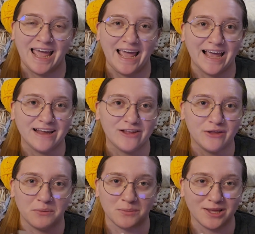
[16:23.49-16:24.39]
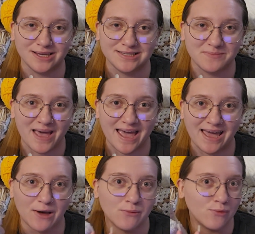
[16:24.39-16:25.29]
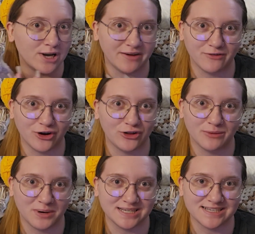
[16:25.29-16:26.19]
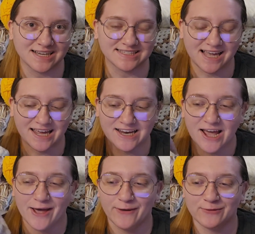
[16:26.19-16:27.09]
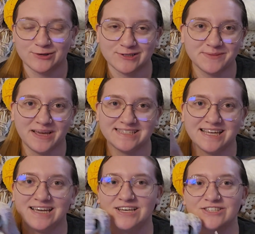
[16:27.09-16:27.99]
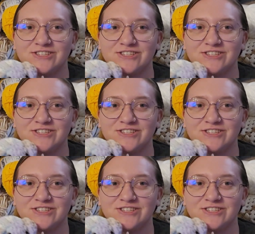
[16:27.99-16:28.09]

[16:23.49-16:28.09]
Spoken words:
and they were willing to pay whatever the price tag said, which was amazing.